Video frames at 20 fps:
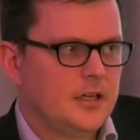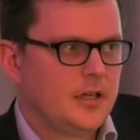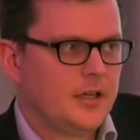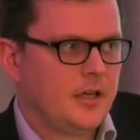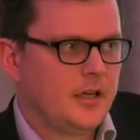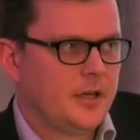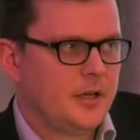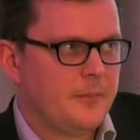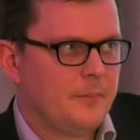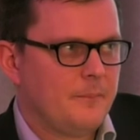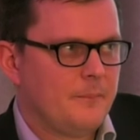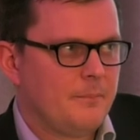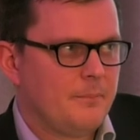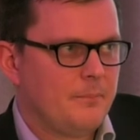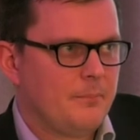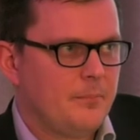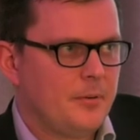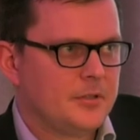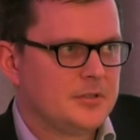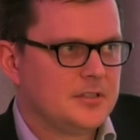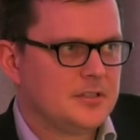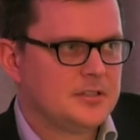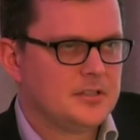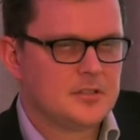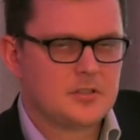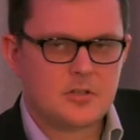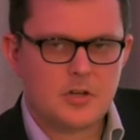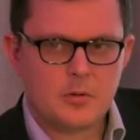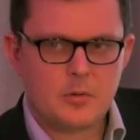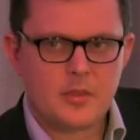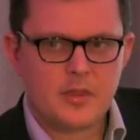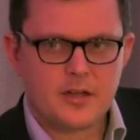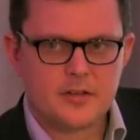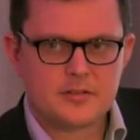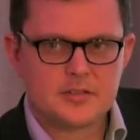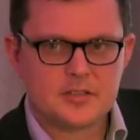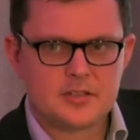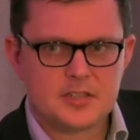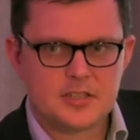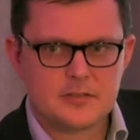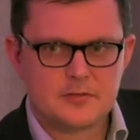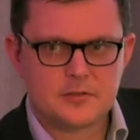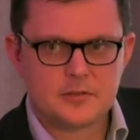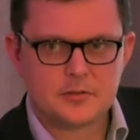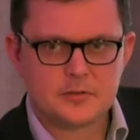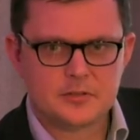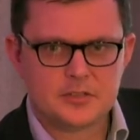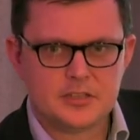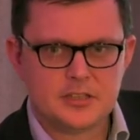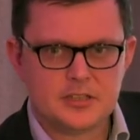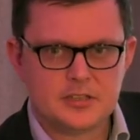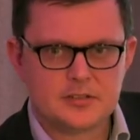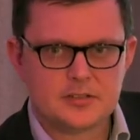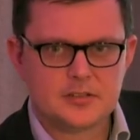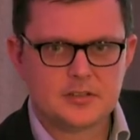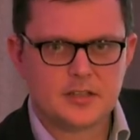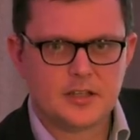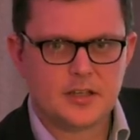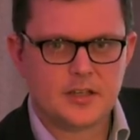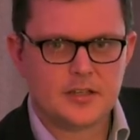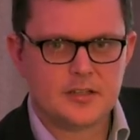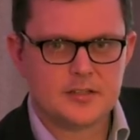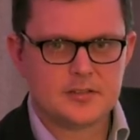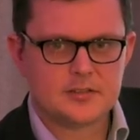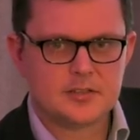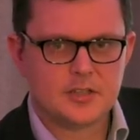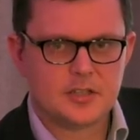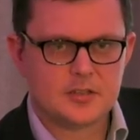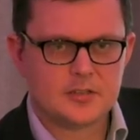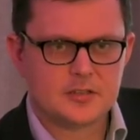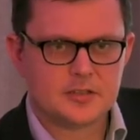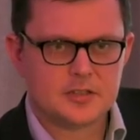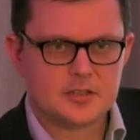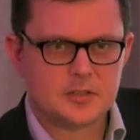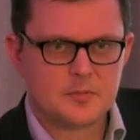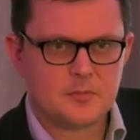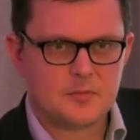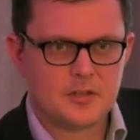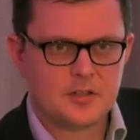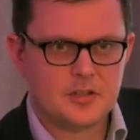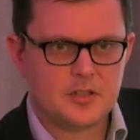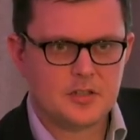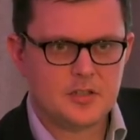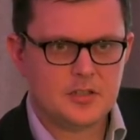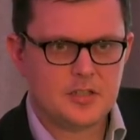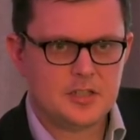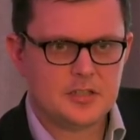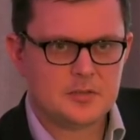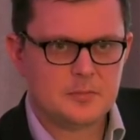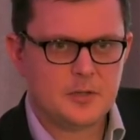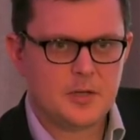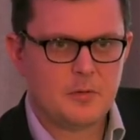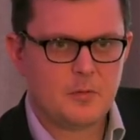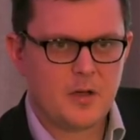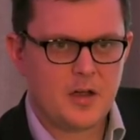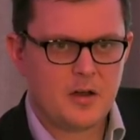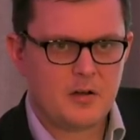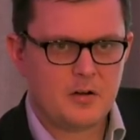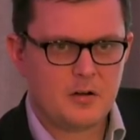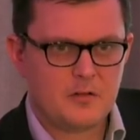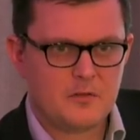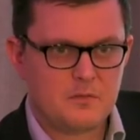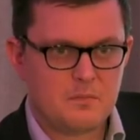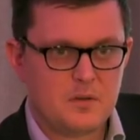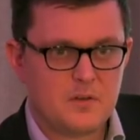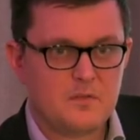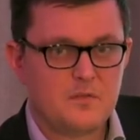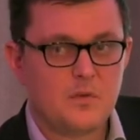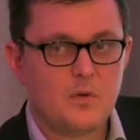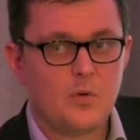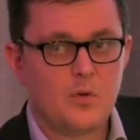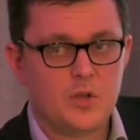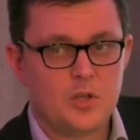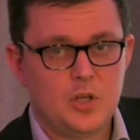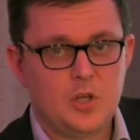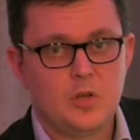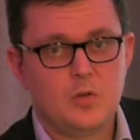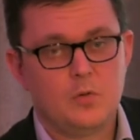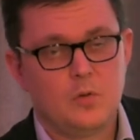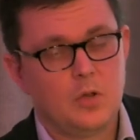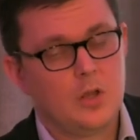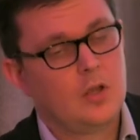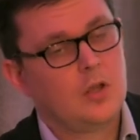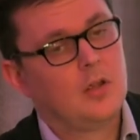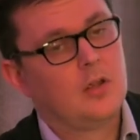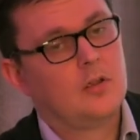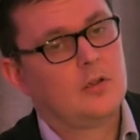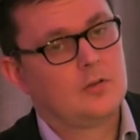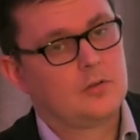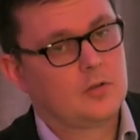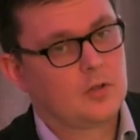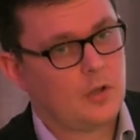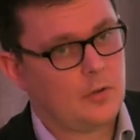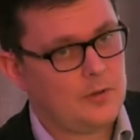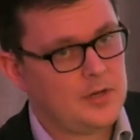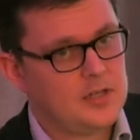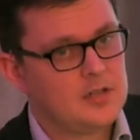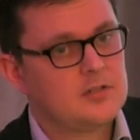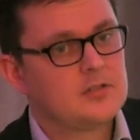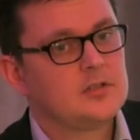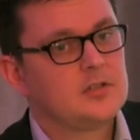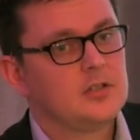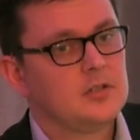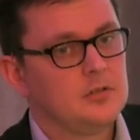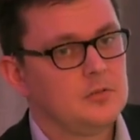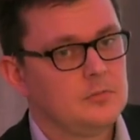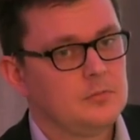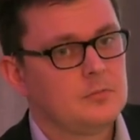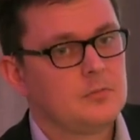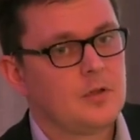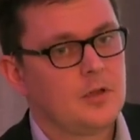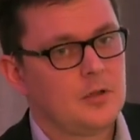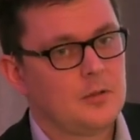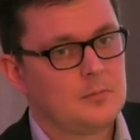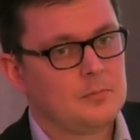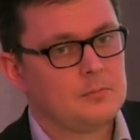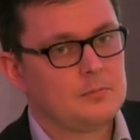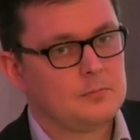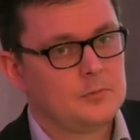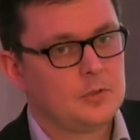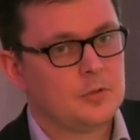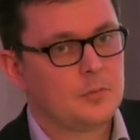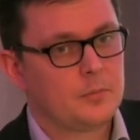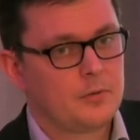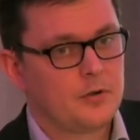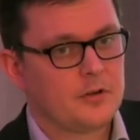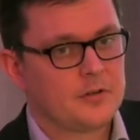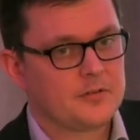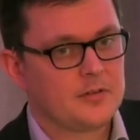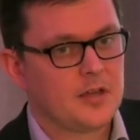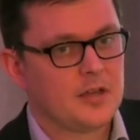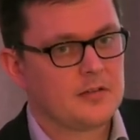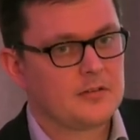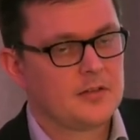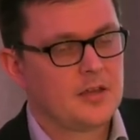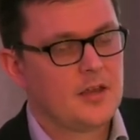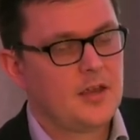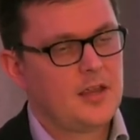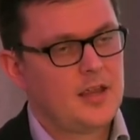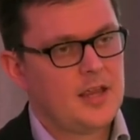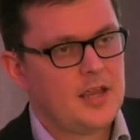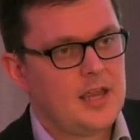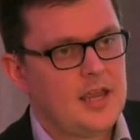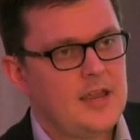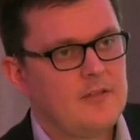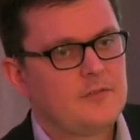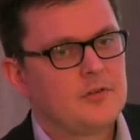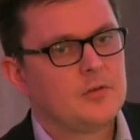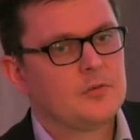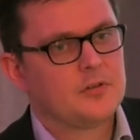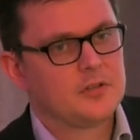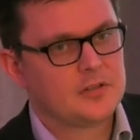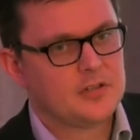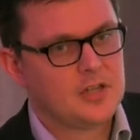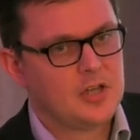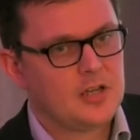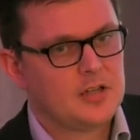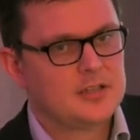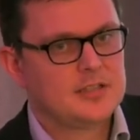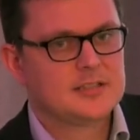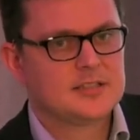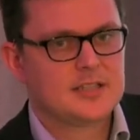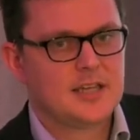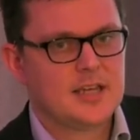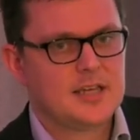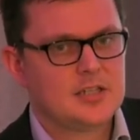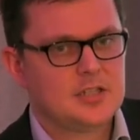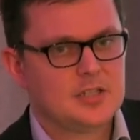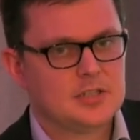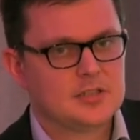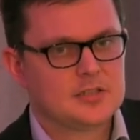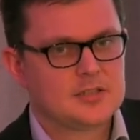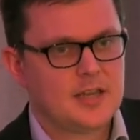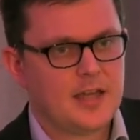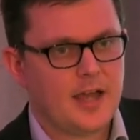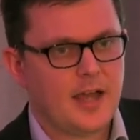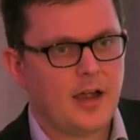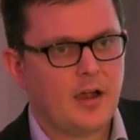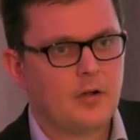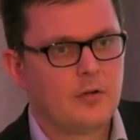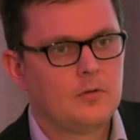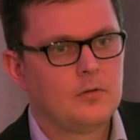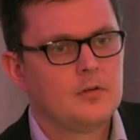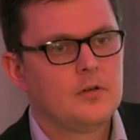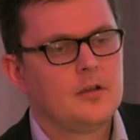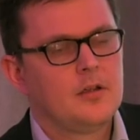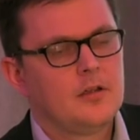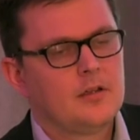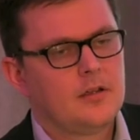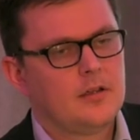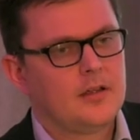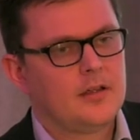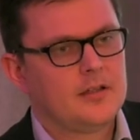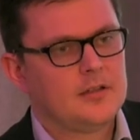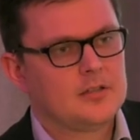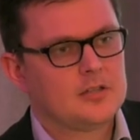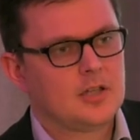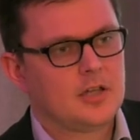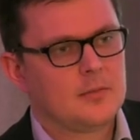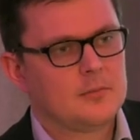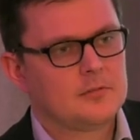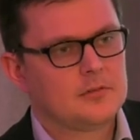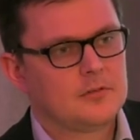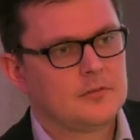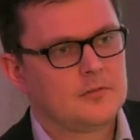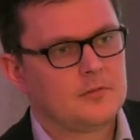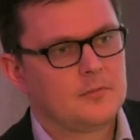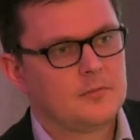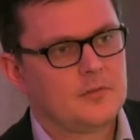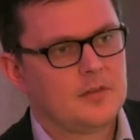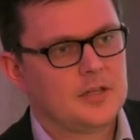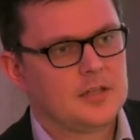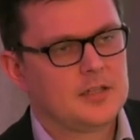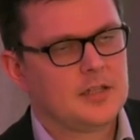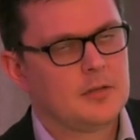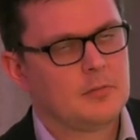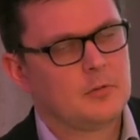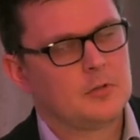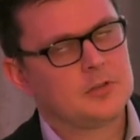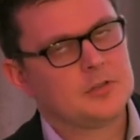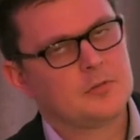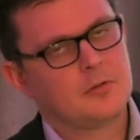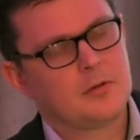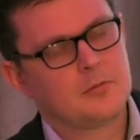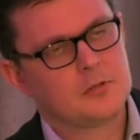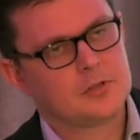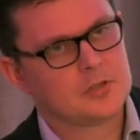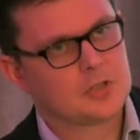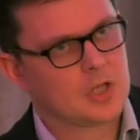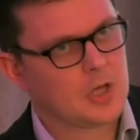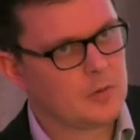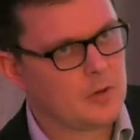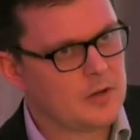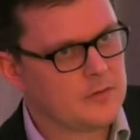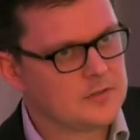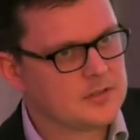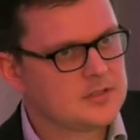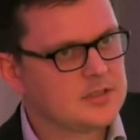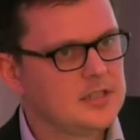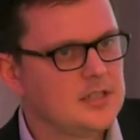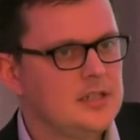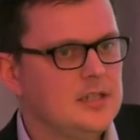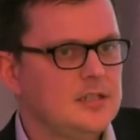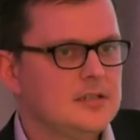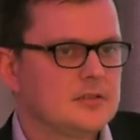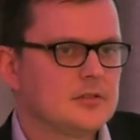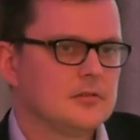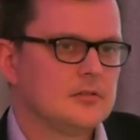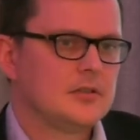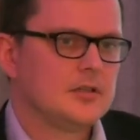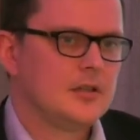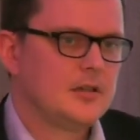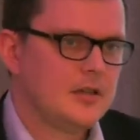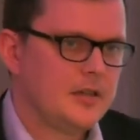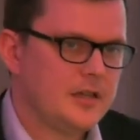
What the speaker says: But it is not without its difficulties, and it's certainly something that you need to be aware of before you go into your process. If you're at the early stages now, in terms of thinking, well, do I want to go overseas, or